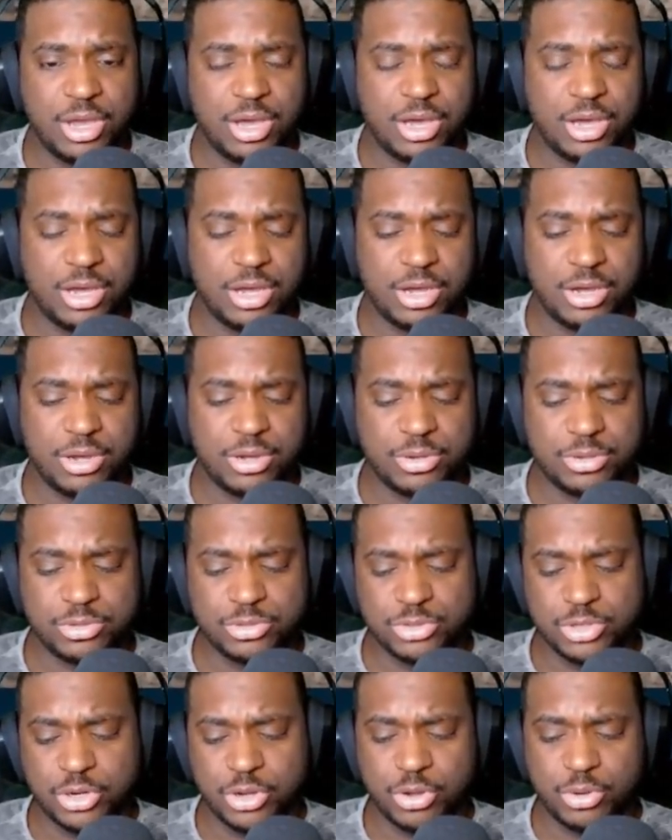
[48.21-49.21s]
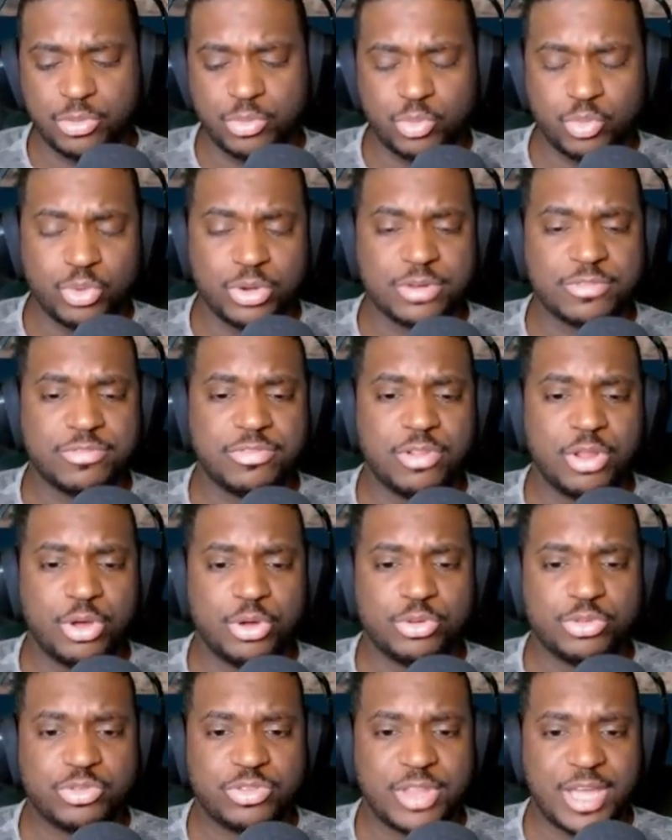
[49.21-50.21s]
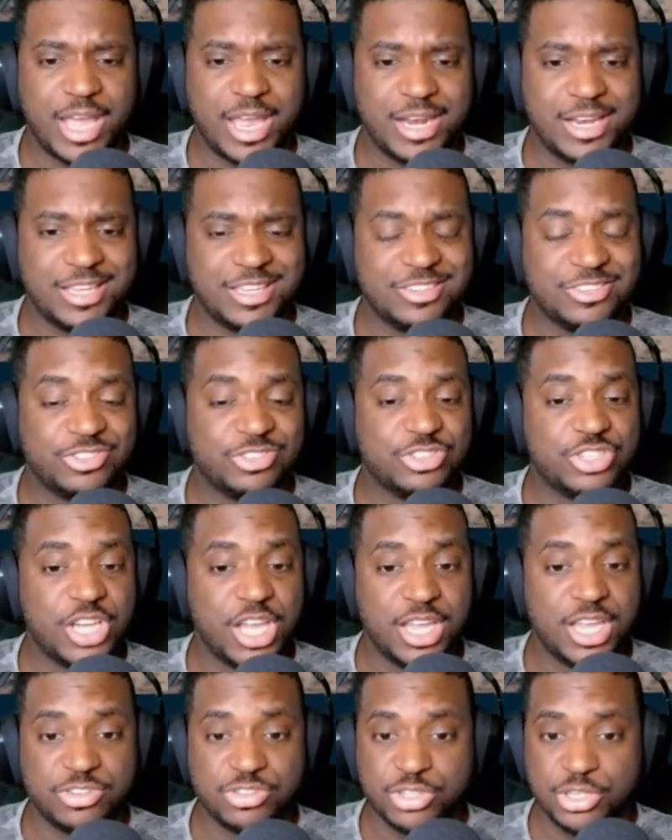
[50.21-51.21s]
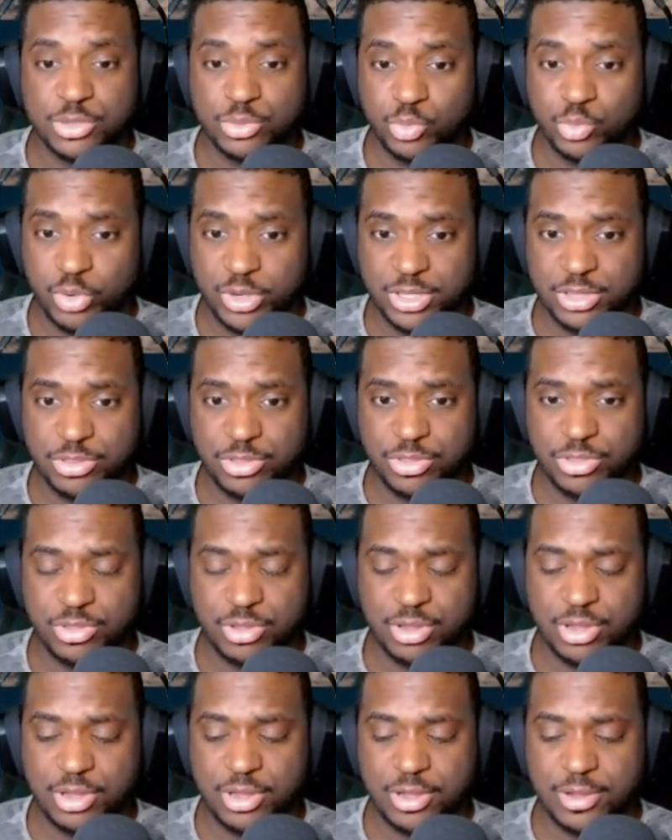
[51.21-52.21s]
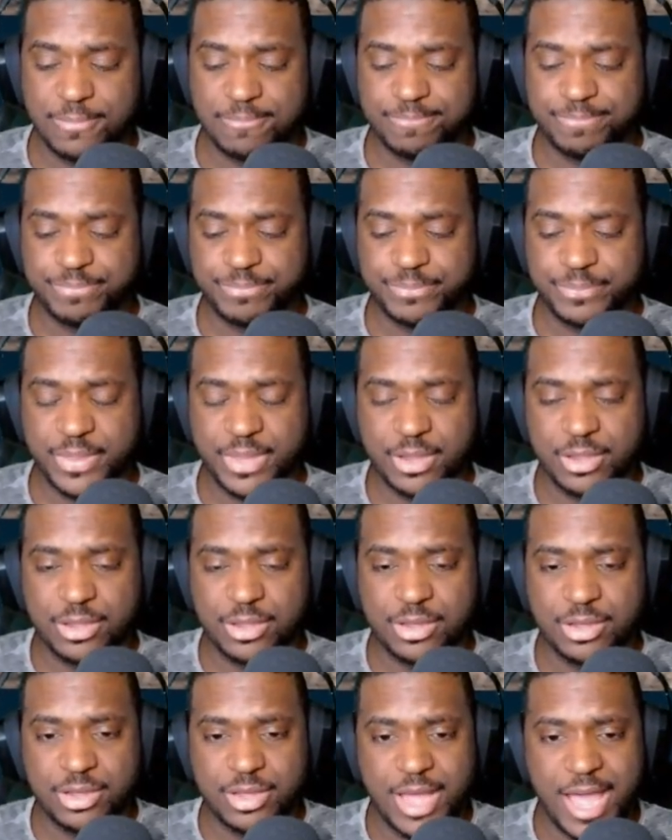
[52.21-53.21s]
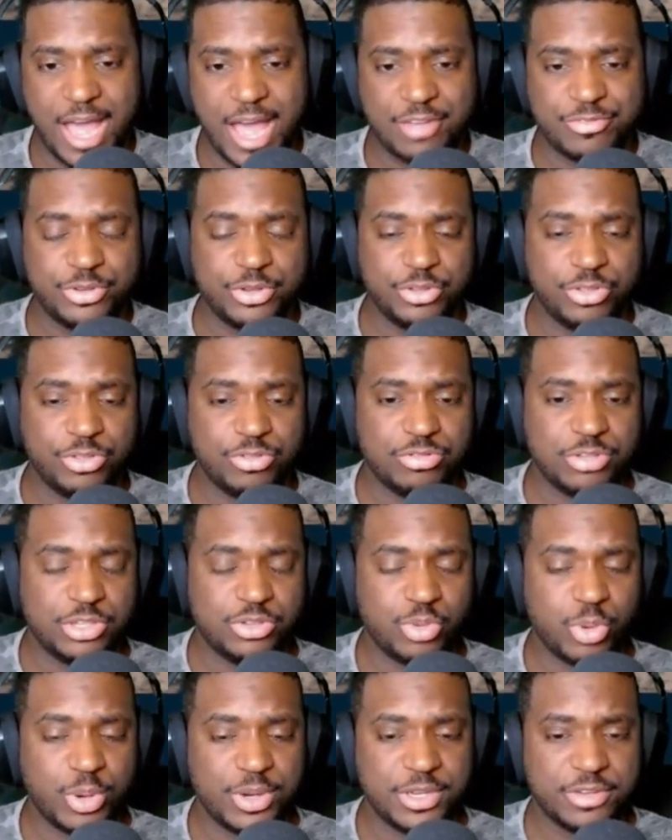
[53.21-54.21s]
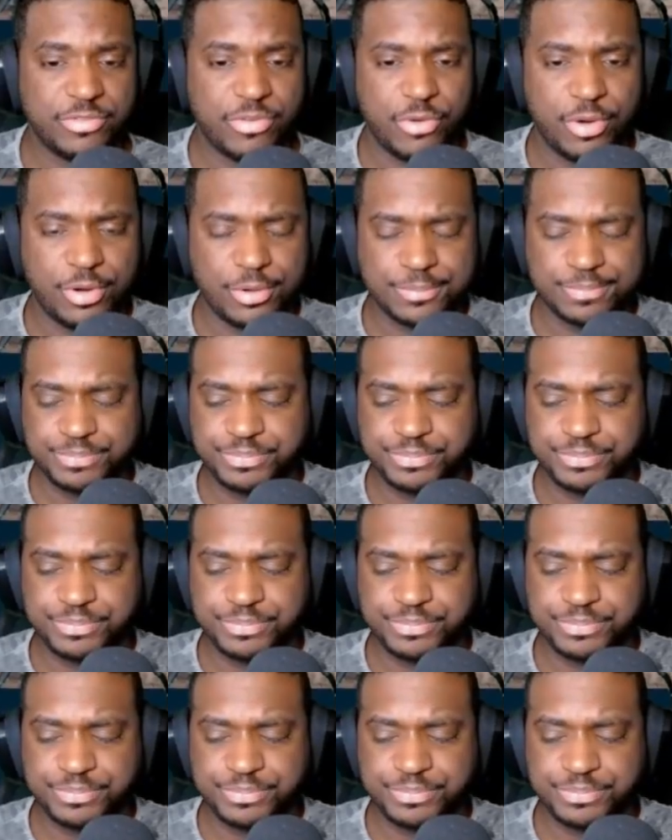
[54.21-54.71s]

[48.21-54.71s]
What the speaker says: workflows that is changing with Alpha 3.24.